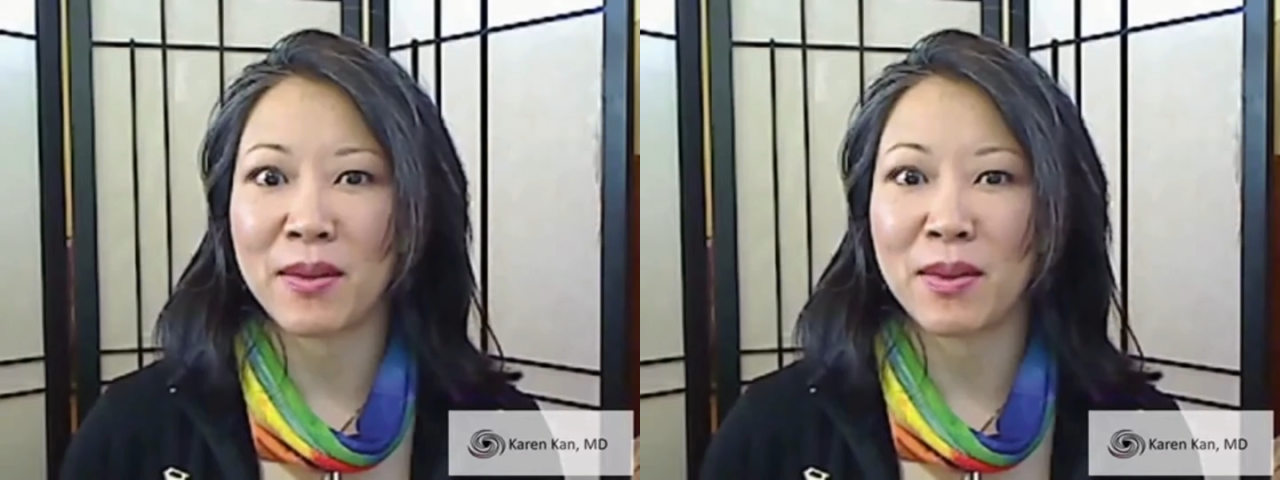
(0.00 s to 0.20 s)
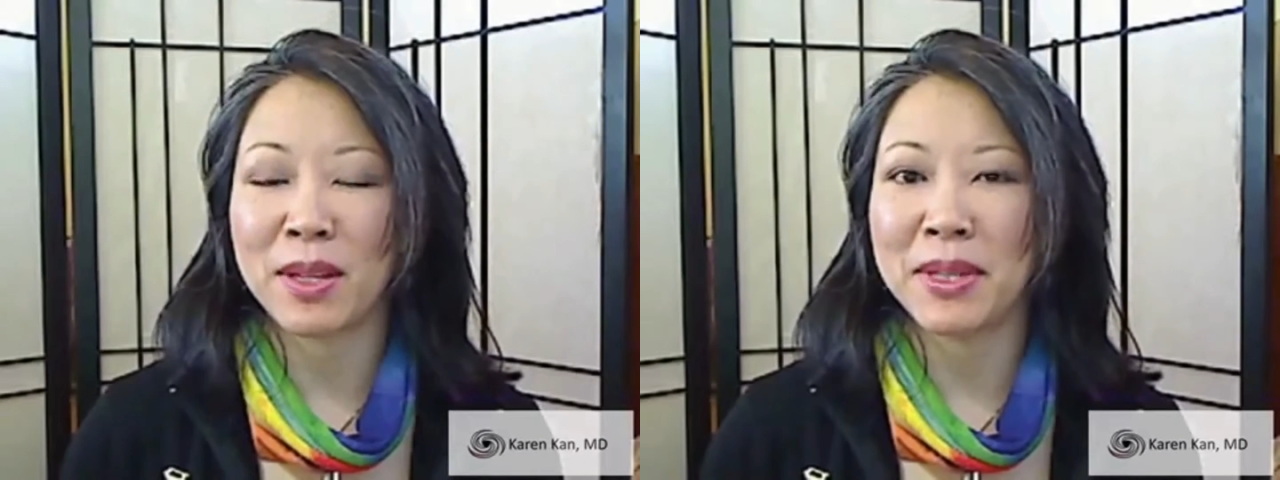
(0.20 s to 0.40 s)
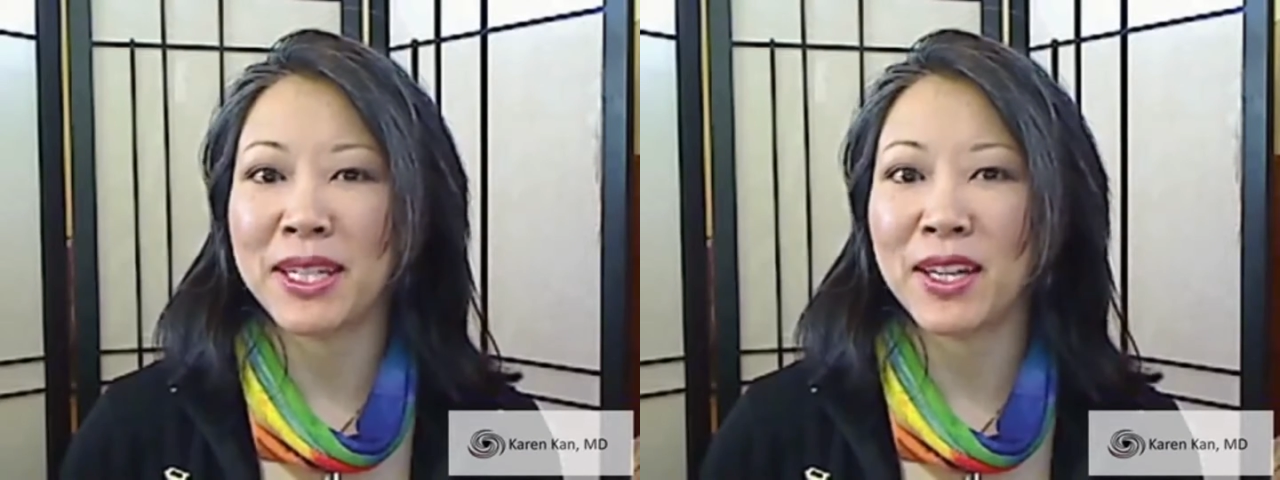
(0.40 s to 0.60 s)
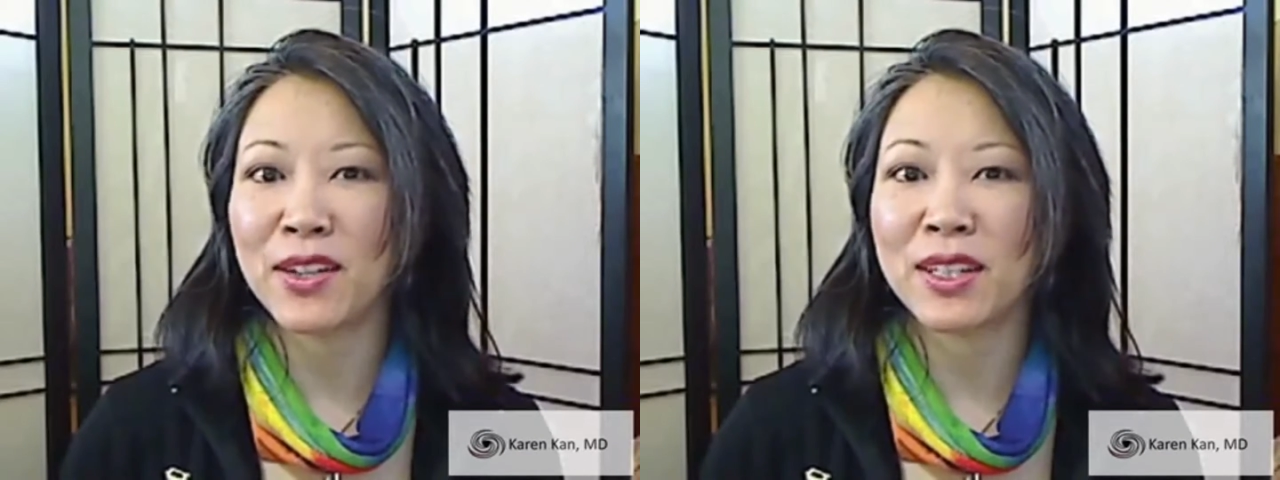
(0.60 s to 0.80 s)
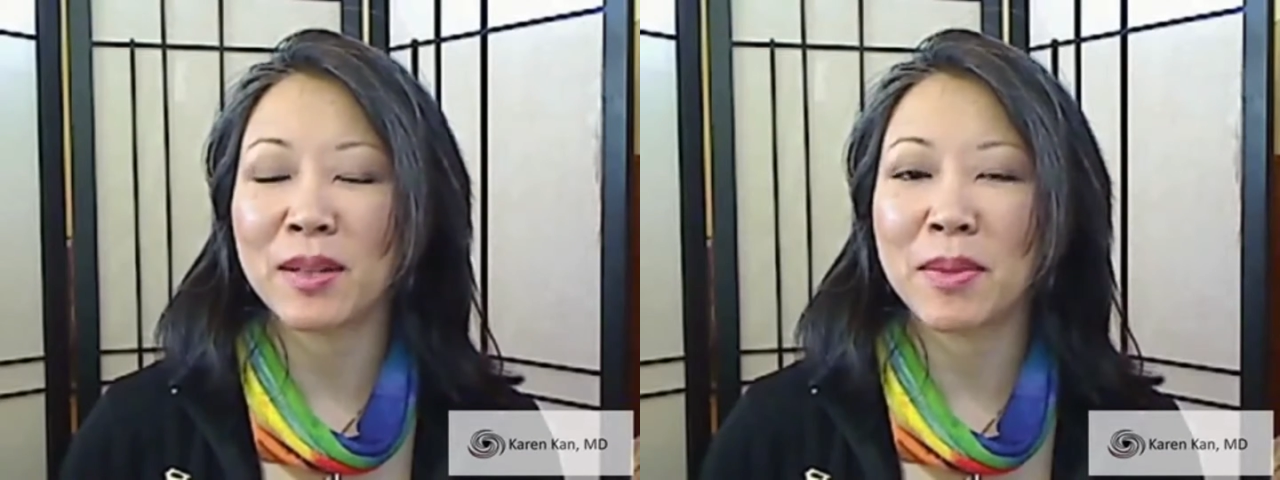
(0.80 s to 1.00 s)
Well, let me tell
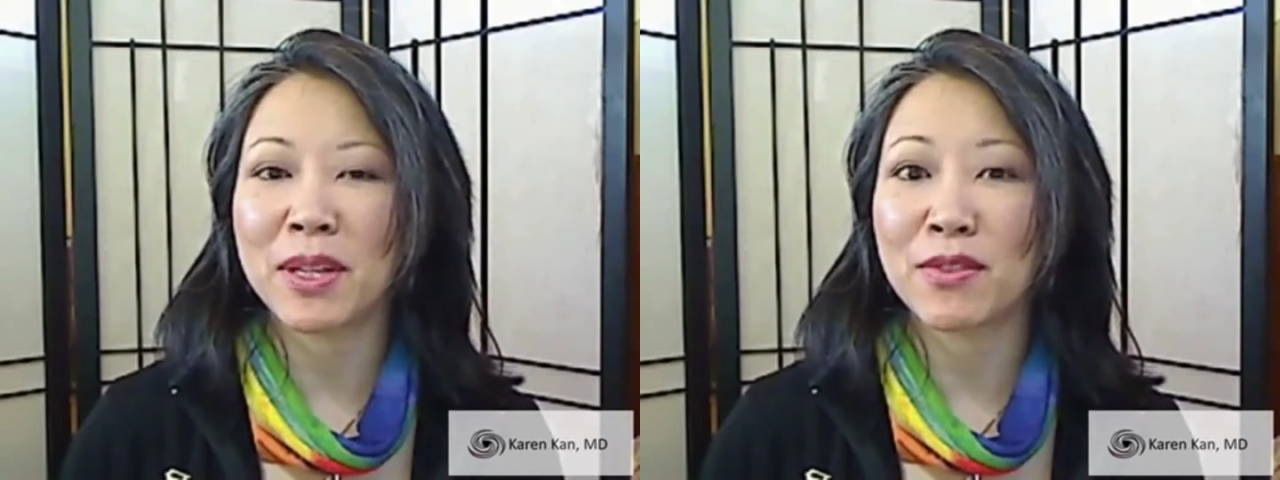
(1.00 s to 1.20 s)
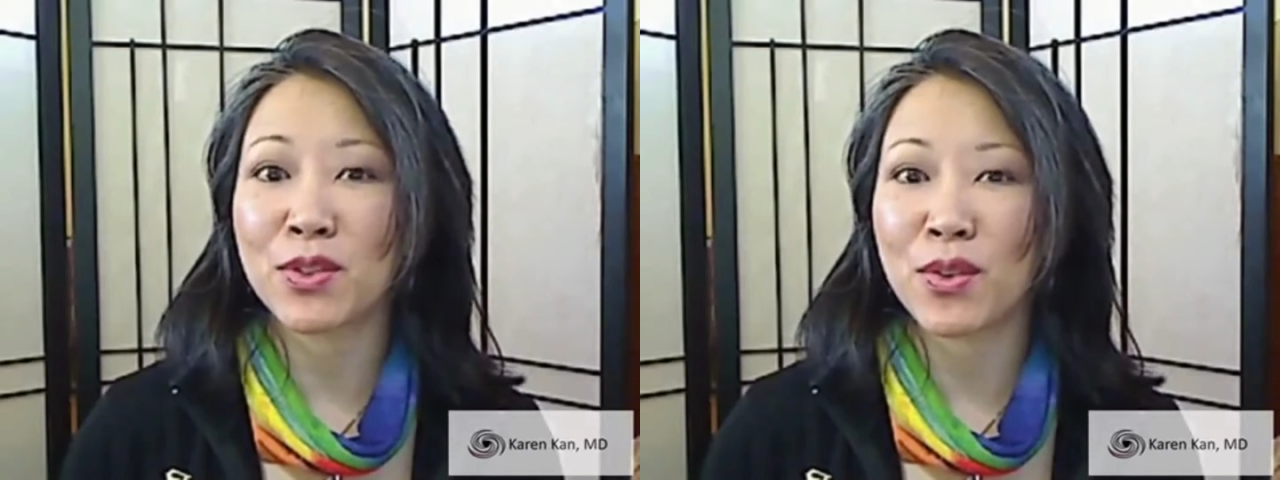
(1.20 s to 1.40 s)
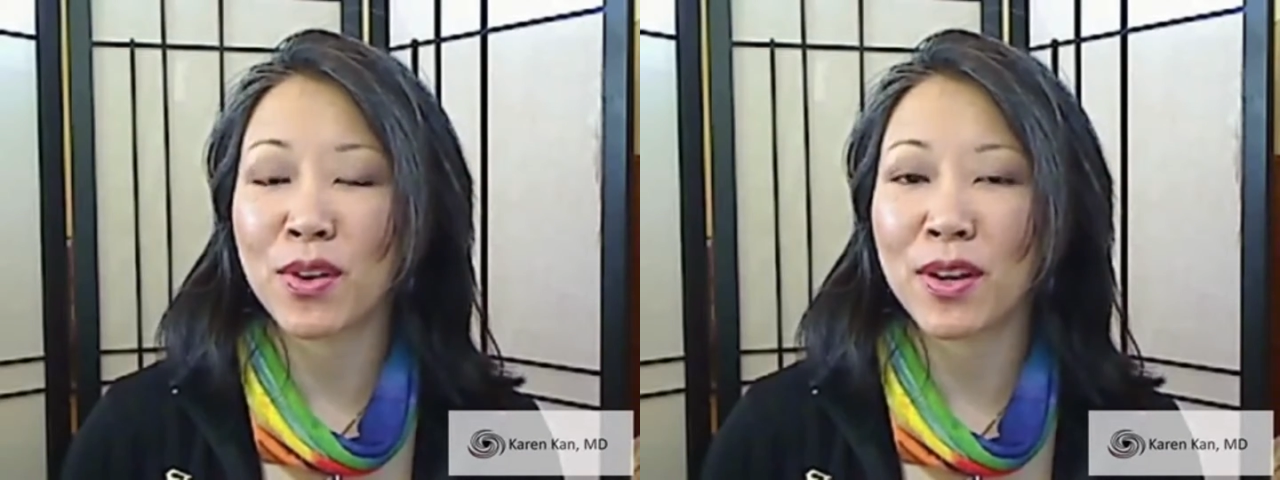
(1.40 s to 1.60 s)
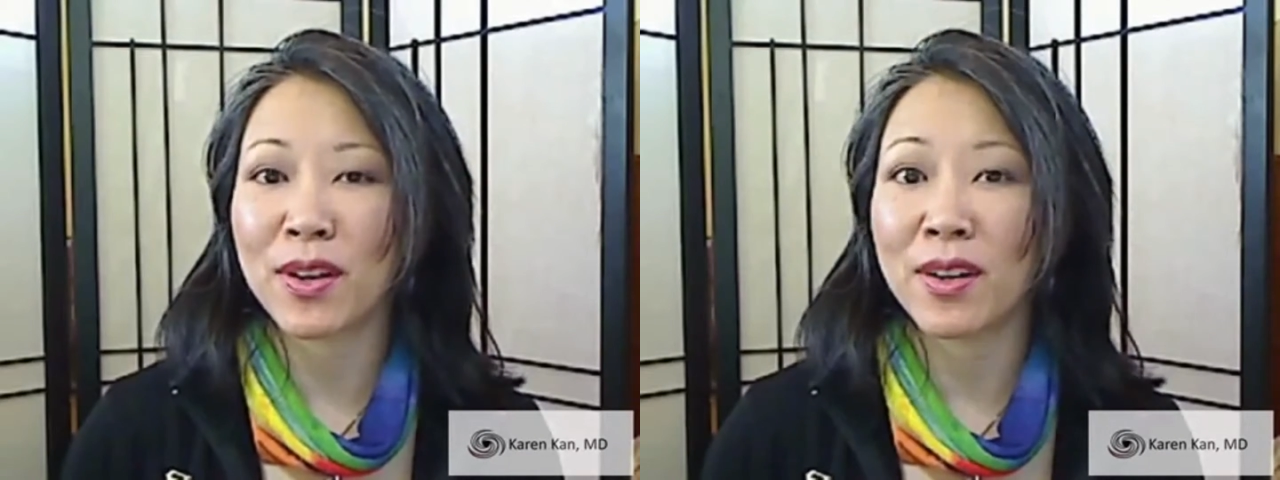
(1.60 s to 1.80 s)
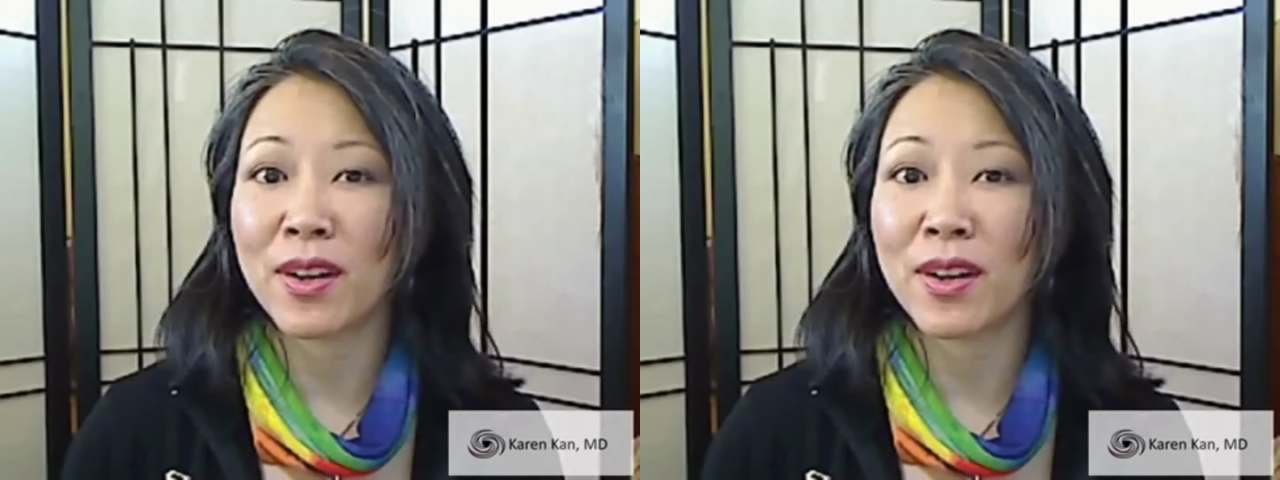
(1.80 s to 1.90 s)
you a little bit of story